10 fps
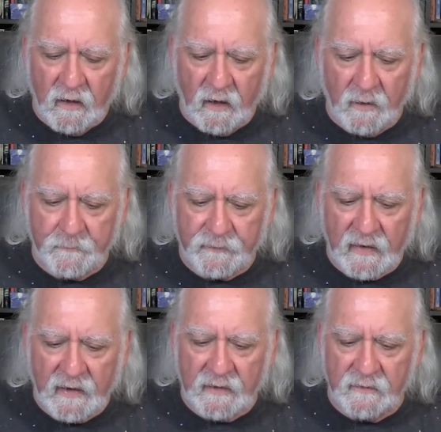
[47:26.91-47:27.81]
um,
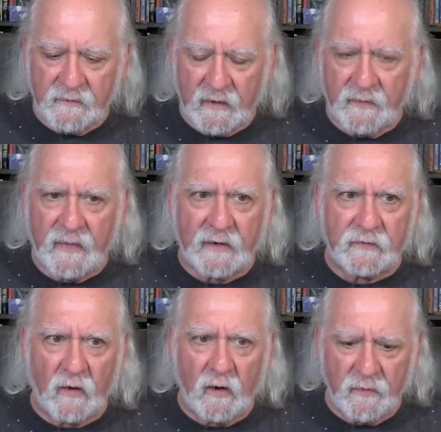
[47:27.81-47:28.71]
and and
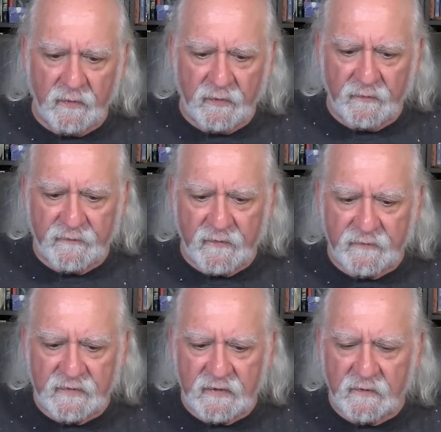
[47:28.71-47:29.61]
that's on the
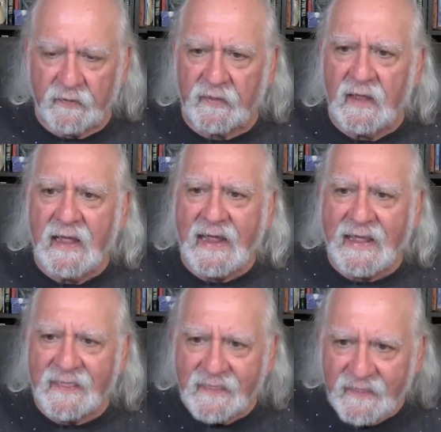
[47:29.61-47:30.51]
15th
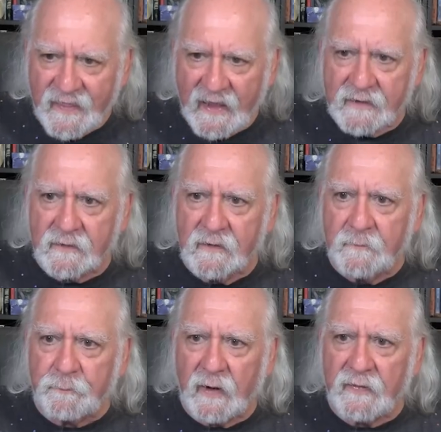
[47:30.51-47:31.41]
and then
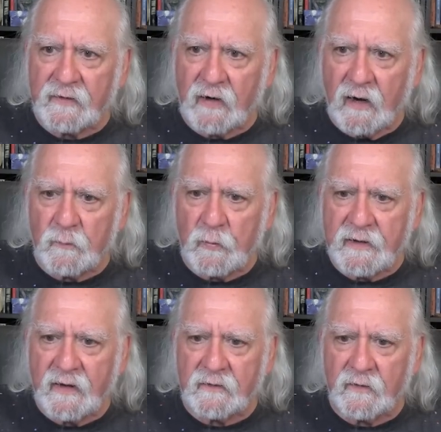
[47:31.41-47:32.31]
by the time we
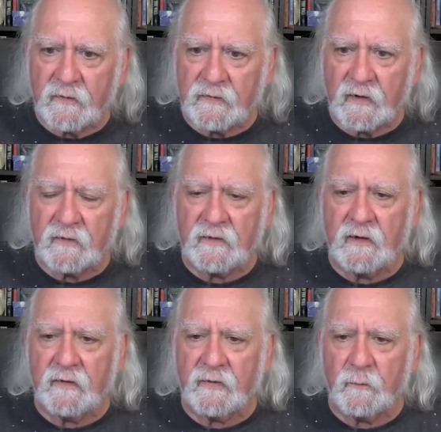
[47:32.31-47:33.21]
get to the
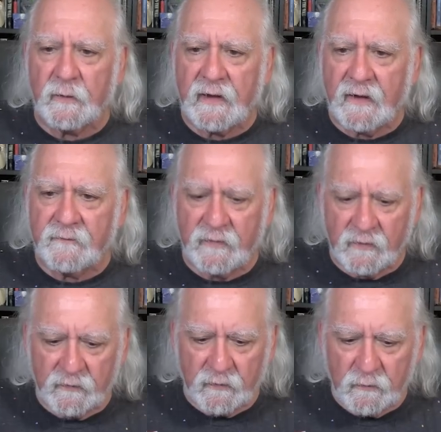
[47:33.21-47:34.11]
16th and we have
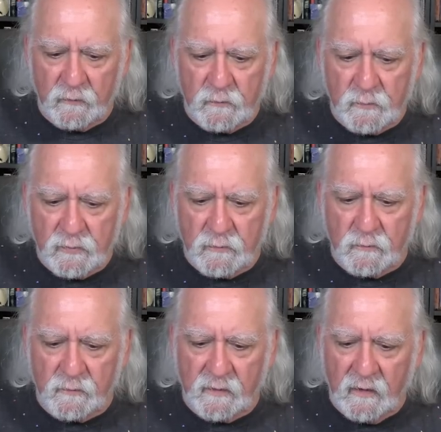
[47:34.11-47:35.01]
this new
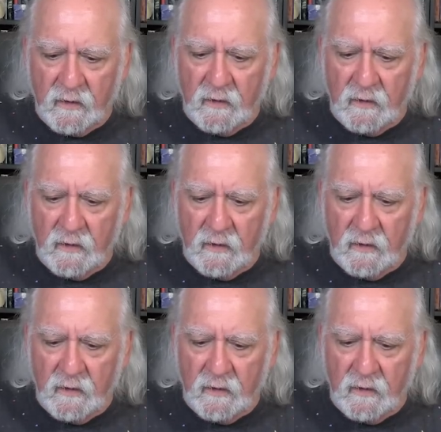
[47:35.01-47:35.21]
moon